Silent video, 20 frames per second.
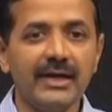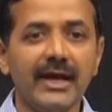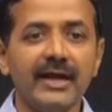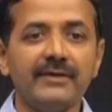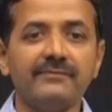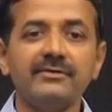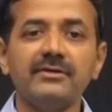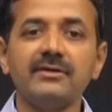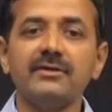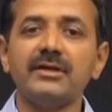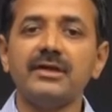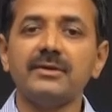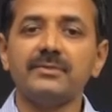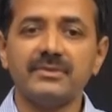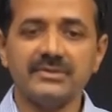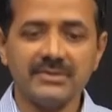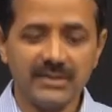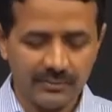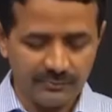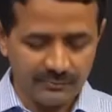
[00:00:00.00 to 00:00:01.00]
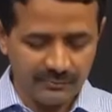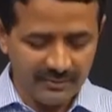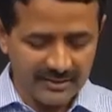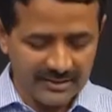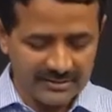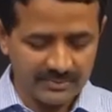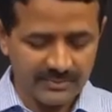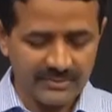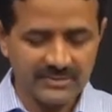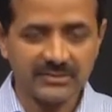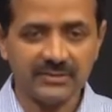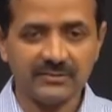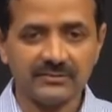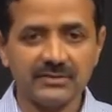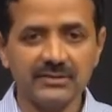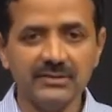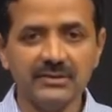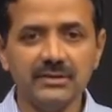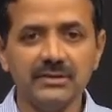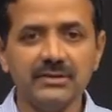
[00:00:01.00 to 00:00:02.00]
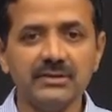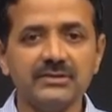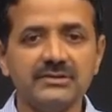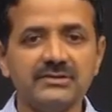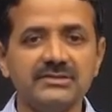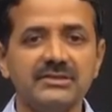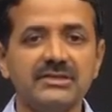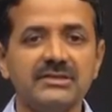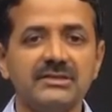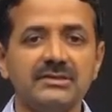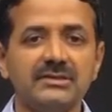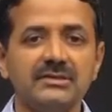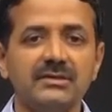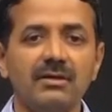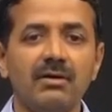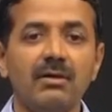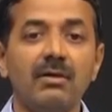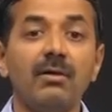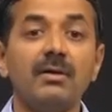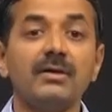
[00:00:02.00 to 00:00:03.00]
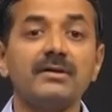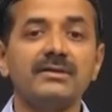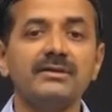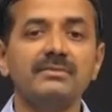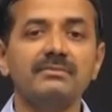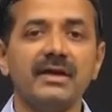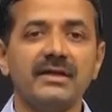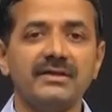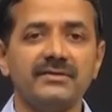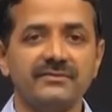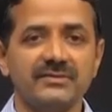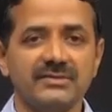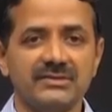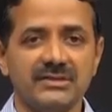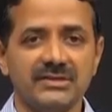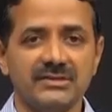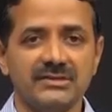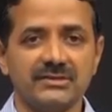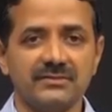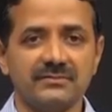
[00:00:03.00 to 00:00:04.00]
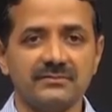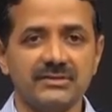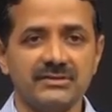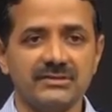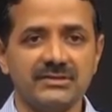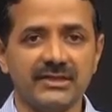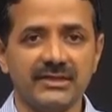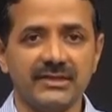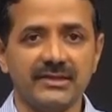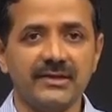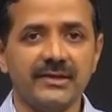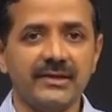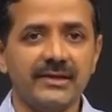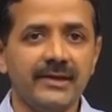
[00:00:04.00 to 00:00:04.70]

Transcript: and phenotype is the outward expression of the gene or the manifestation of the gene.